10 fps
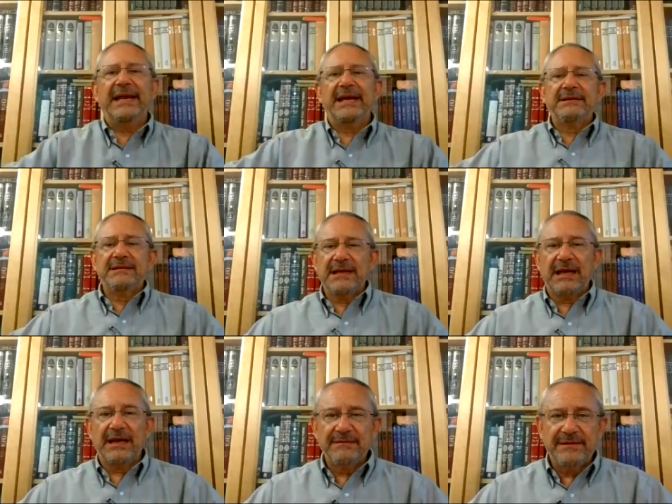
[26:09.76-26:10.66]
And
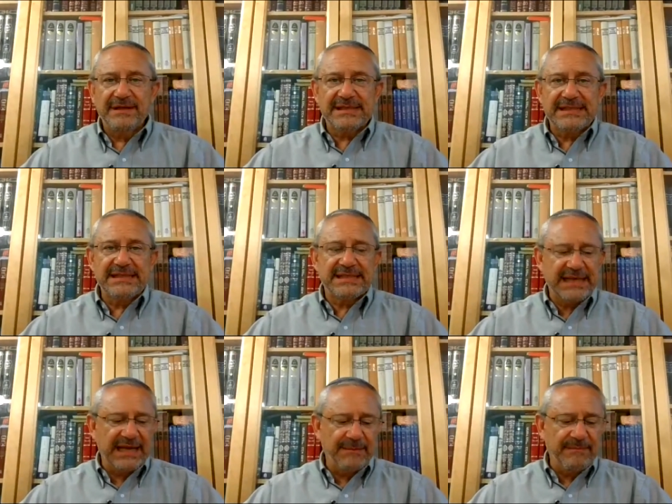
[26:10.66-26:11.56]
this
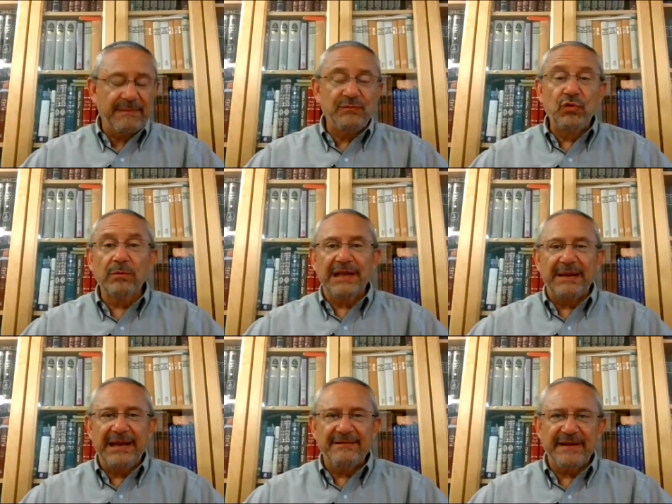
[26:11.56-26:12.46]
is,
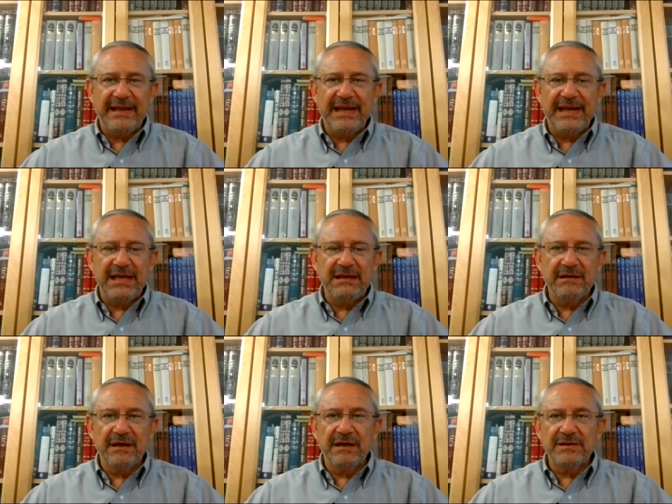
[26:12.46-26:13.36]
normally I have a
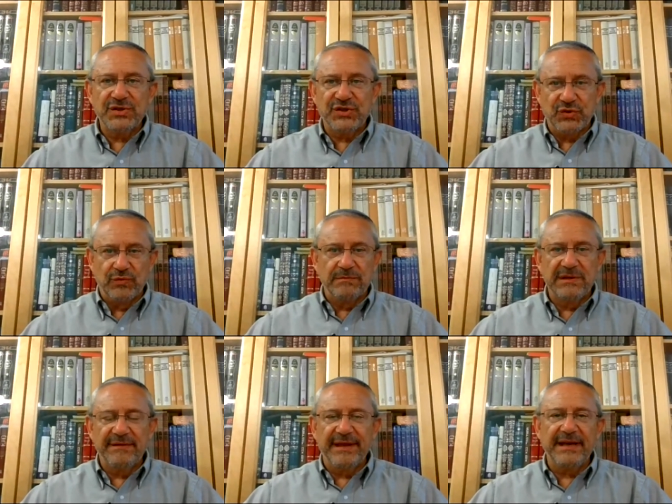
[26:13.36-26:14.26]

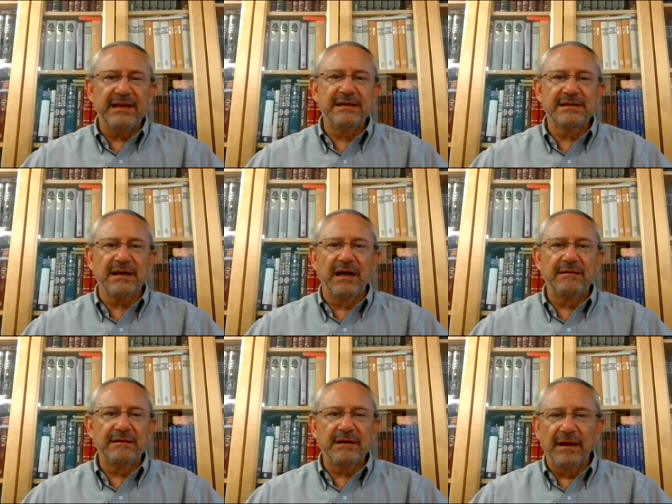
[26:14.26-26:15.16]
Zoom that is
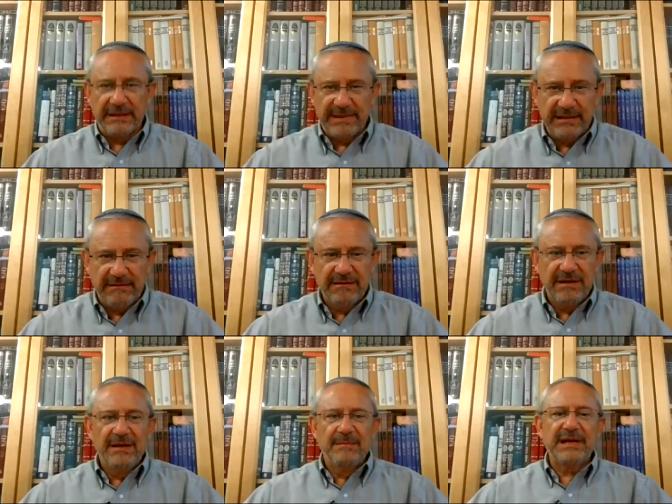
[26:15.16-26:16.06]
unlimited,
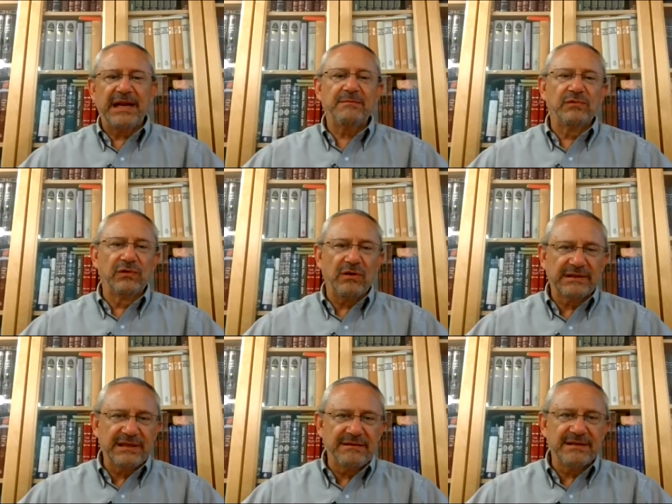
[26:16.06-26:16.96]
but I
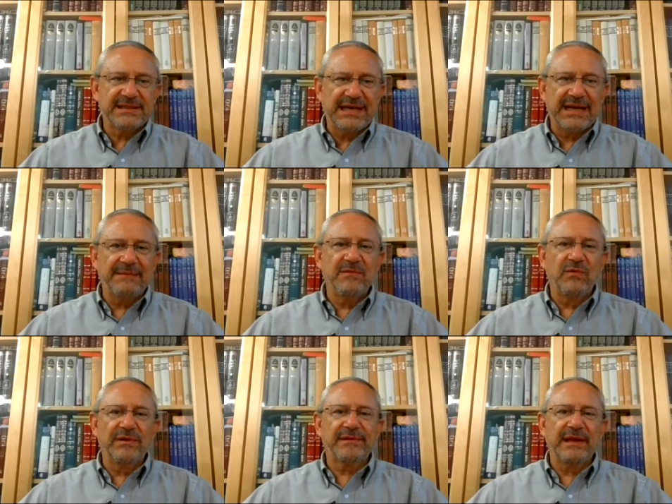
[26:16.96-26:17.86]
logged in this time
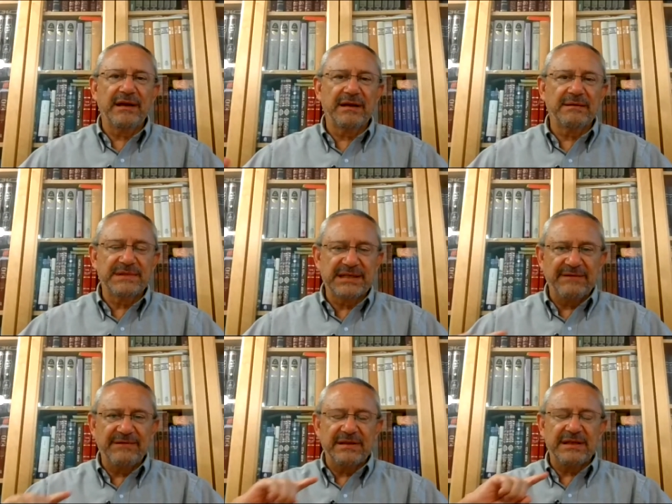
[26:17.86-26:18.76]
with, to
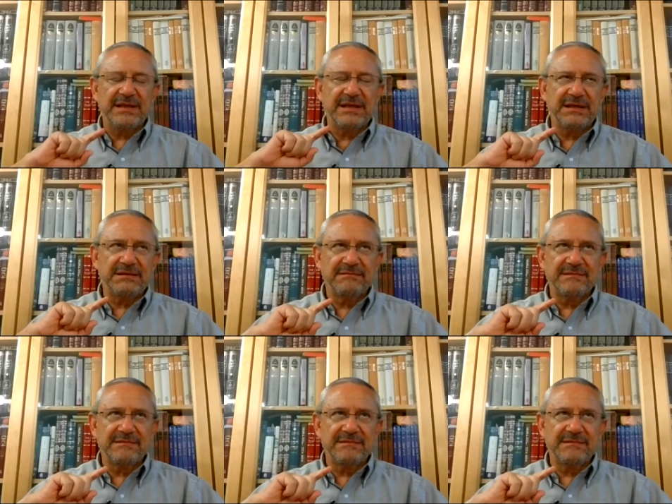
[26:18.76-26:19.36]
give the